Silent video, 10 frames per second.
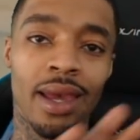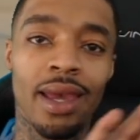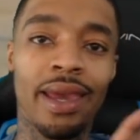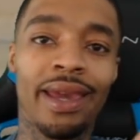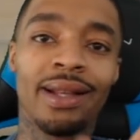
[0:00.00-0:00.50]

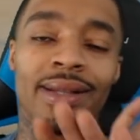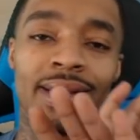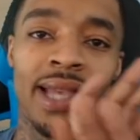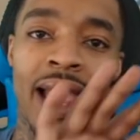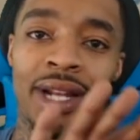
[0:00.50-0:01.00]

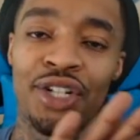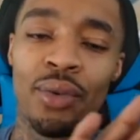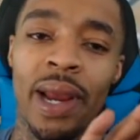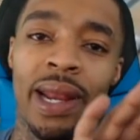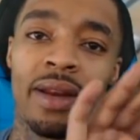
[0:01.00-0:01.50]

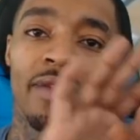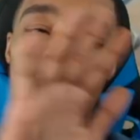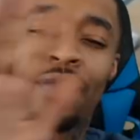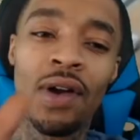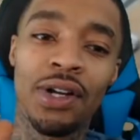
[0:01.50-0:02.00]
Exaggerated
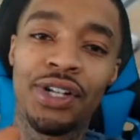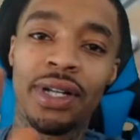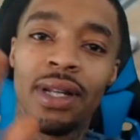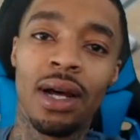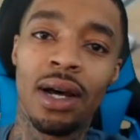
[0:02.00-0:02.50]

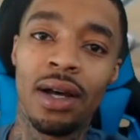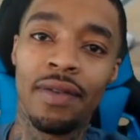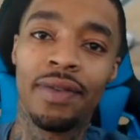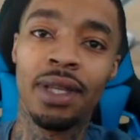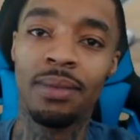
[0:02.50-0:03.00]
version
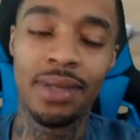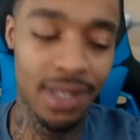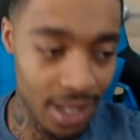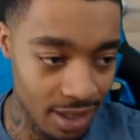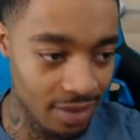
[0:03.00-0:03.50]
of
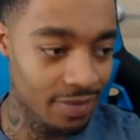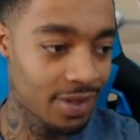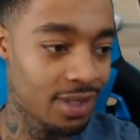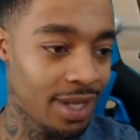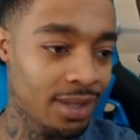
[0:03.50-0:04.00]

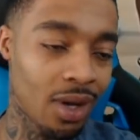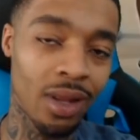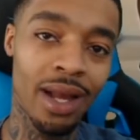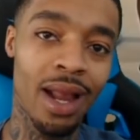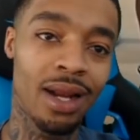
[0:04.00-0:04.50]
themselves. That's
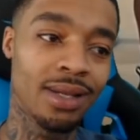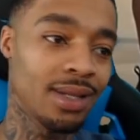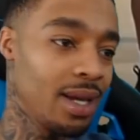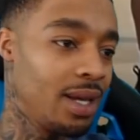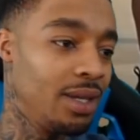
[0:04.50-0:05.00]
all I gotta
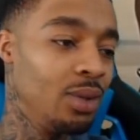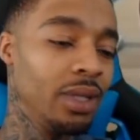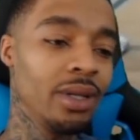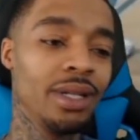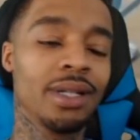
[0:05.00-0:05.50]
say. You
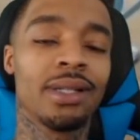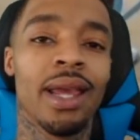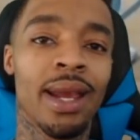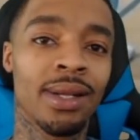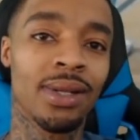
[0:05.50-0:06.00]
literally
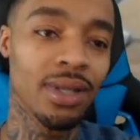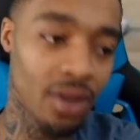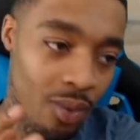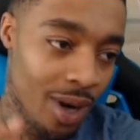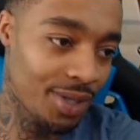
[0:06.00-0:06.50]
just answered
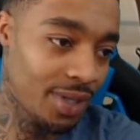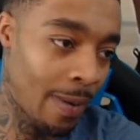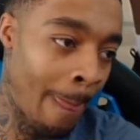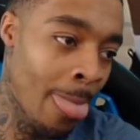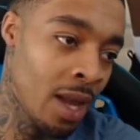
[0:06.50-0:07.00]
the
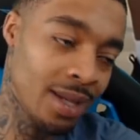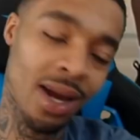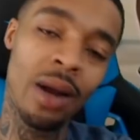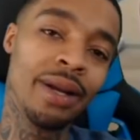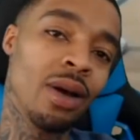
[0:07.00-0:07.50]
question. Because
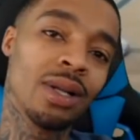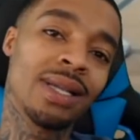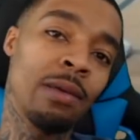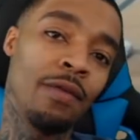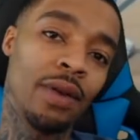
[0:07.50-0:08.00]
I already know the
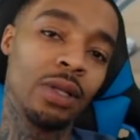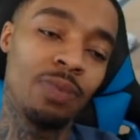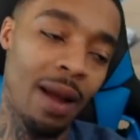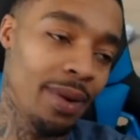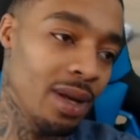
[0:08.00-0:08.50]
type of video he's
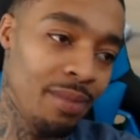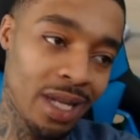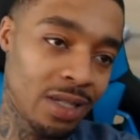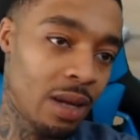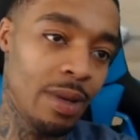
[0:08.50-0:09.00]
probably going to make.
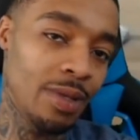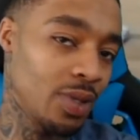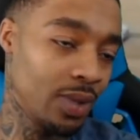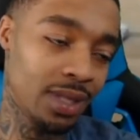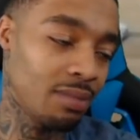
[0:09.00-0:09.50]
He's going to be
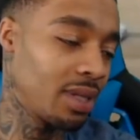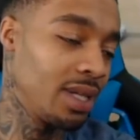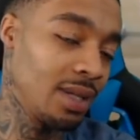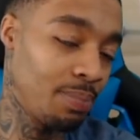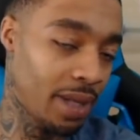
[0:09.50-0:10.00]
doing something
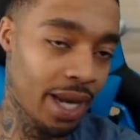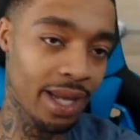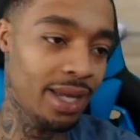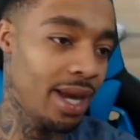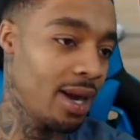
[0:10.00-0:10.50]
as he playing
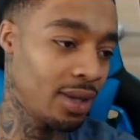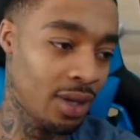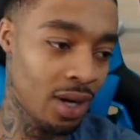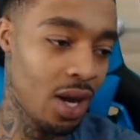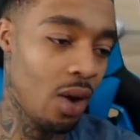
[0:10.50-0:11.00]
a
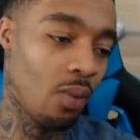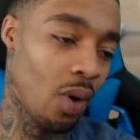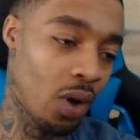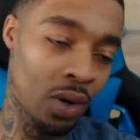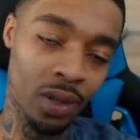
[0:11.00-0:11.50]
character,
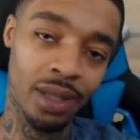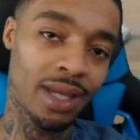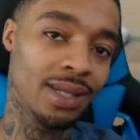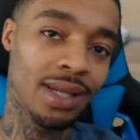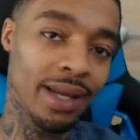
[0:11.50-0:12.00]
role,
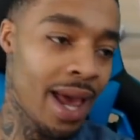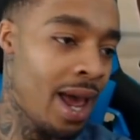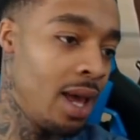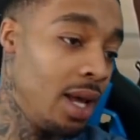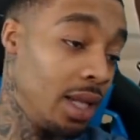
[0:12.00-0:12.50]
this and
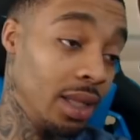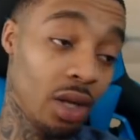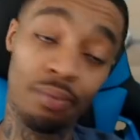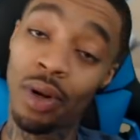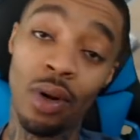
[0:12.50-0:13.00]
that.
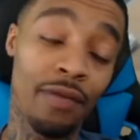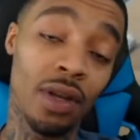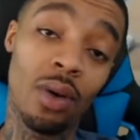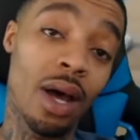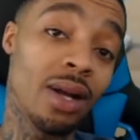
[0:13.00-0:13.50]
Look, bro, if
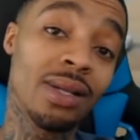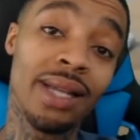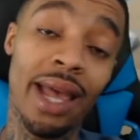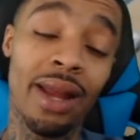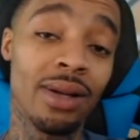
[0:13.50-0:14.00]
you don't
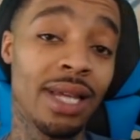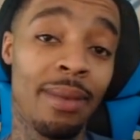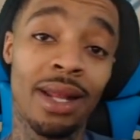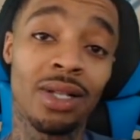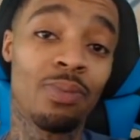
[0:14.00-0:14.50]
understand
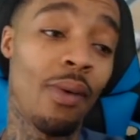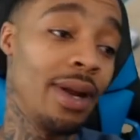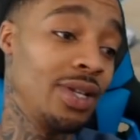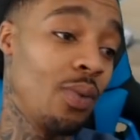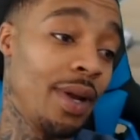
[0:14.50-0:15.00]
entertainment at this
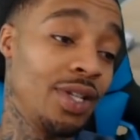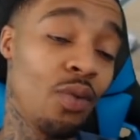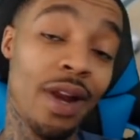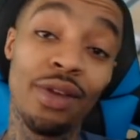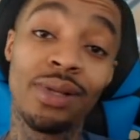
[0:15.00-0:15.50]
point in
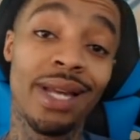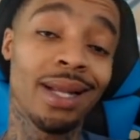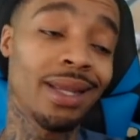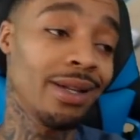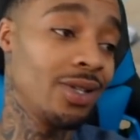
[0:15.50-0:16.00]
2020, you
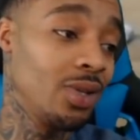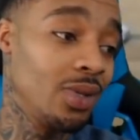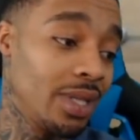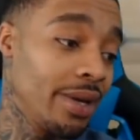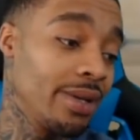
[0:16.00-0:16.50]
take things too
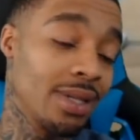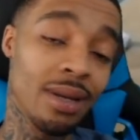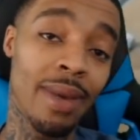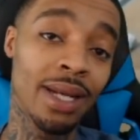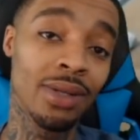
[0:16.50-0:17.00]

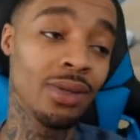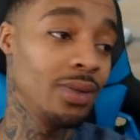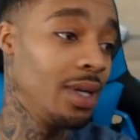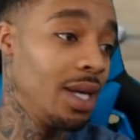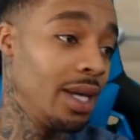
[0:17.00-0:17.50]
seriously, my
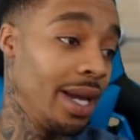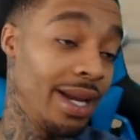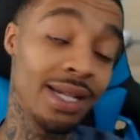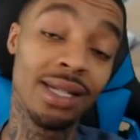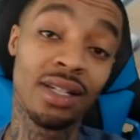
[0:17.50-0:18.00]
dude.
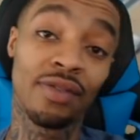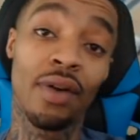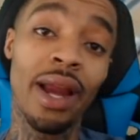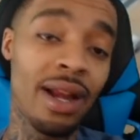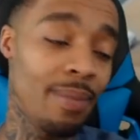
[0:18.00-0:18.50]
And this is just
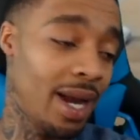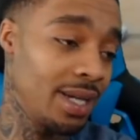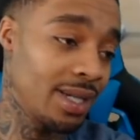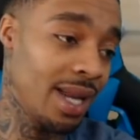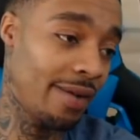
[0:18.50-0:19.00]
for anybody.
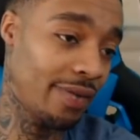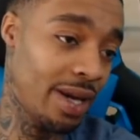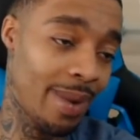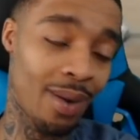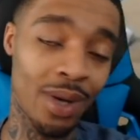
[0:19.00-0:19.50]
This is not for
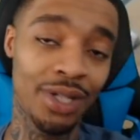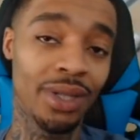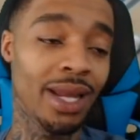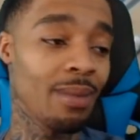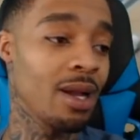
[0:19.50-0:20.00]
him. I don't want
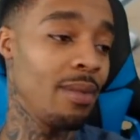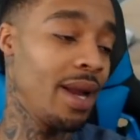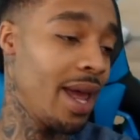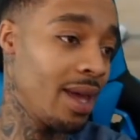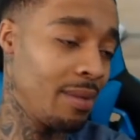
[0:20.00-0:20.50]
you to think I'm
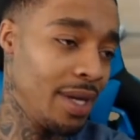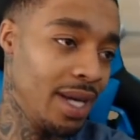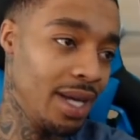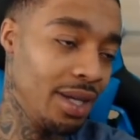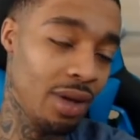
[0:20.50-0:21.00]
coming at him.
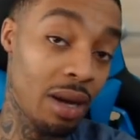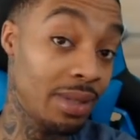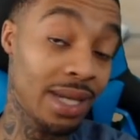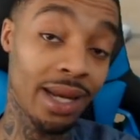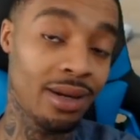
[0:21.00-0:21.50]
You know what I'm
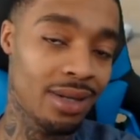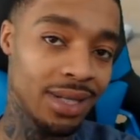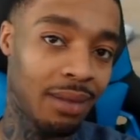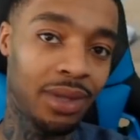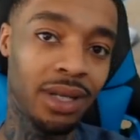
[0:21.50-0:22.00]
saying? There's
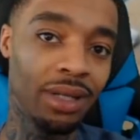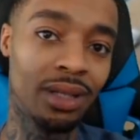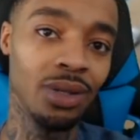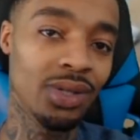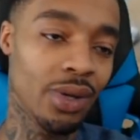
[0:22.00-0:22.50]
something that
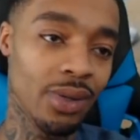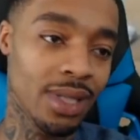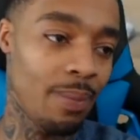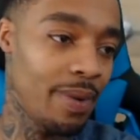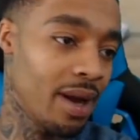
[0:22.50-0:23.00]
loose
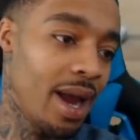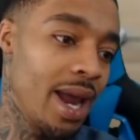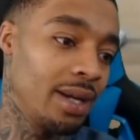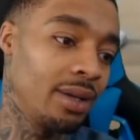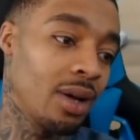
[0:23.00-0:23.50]
screws up in your
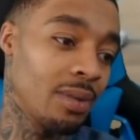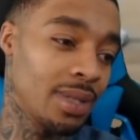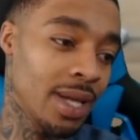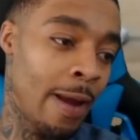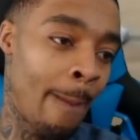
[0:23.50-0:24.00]
head. You know what I'm
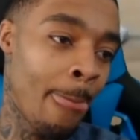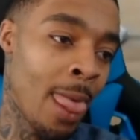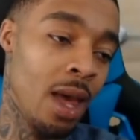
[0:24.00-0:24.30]
saying?